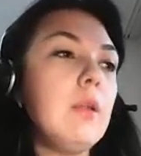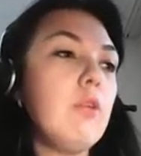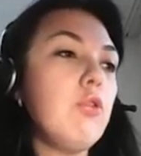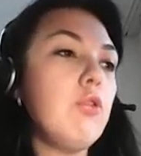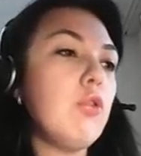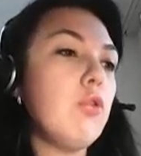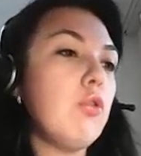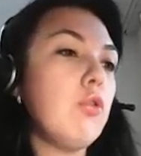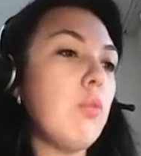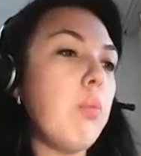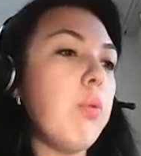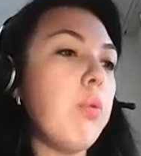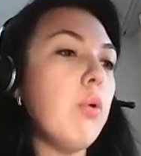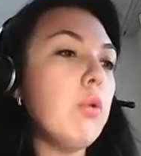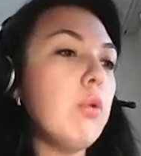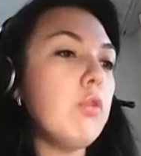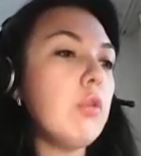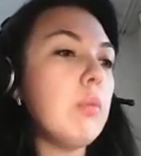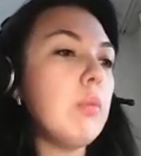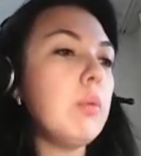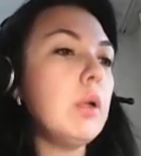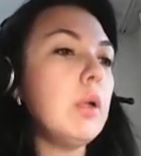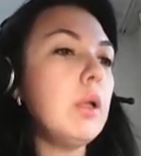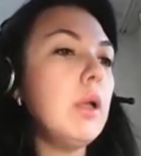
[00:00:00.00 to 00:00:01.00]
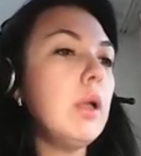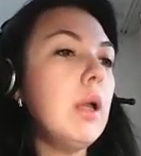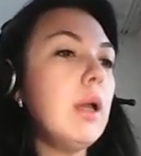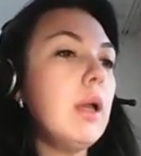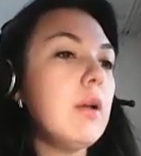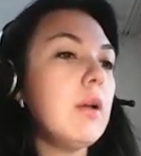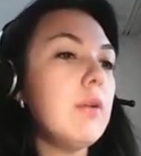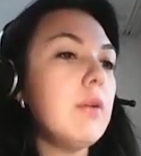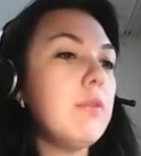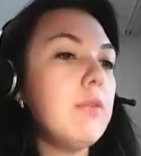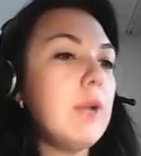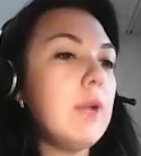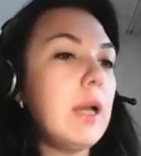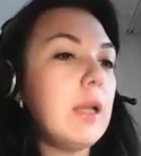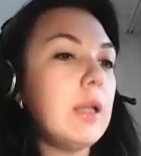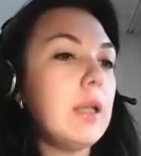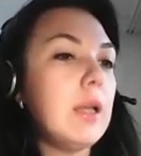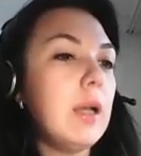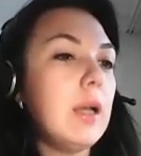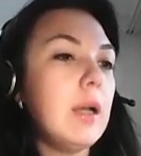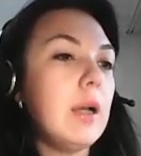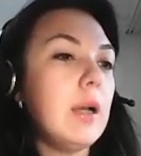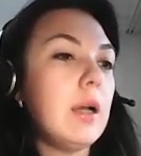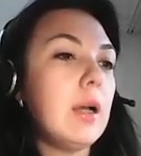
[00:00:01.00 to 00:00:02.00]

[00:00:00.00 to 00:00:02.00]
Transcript: is also possible when